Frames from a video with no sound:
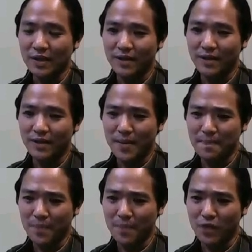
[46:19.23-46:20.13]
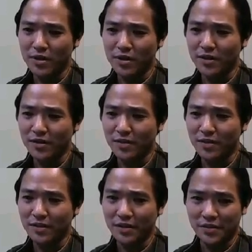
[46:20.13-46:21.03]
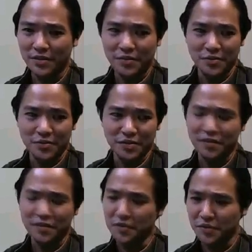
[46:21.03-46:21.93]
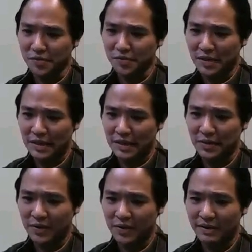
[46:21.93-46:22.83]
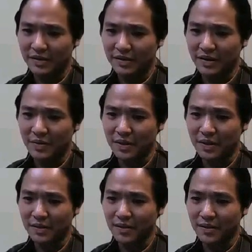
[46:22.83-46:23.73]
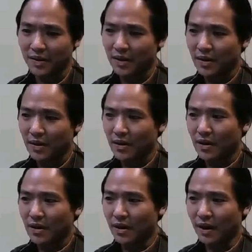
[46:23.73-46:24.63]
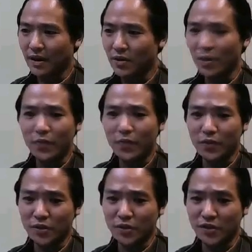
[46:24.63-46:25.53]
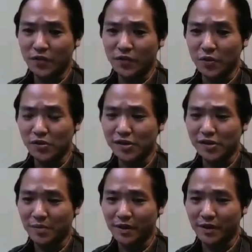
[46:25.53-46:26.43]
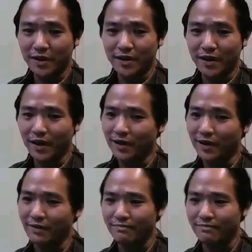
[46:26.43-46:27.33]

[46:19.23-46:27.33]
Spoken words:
Although there are some designers who just go straight into InDesign, but I grew up using Photoshop a lot, and